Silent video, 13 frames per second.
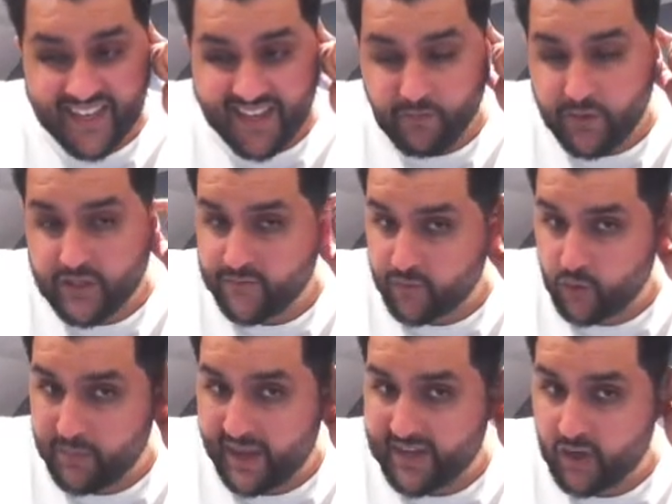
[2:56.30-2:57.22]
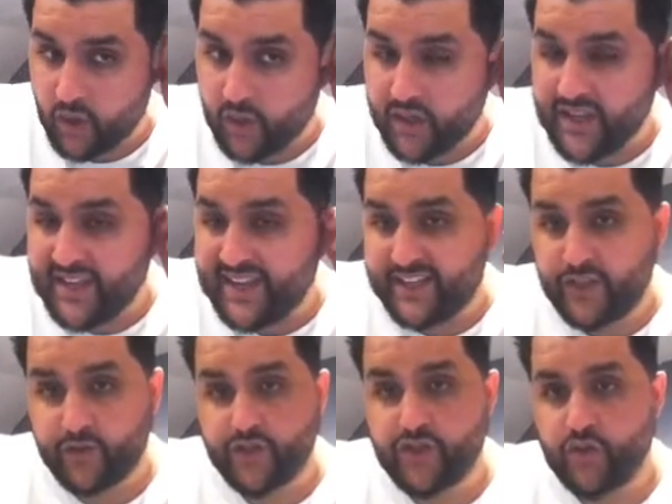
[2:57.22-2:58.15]
game week to fall back on
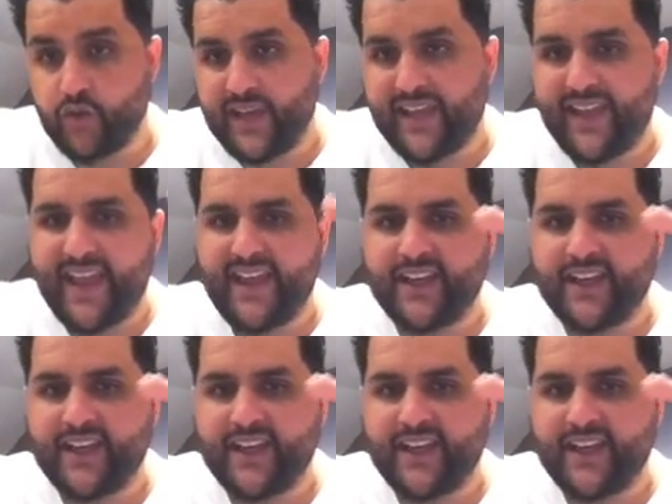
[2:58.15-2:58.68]
to ensure they get a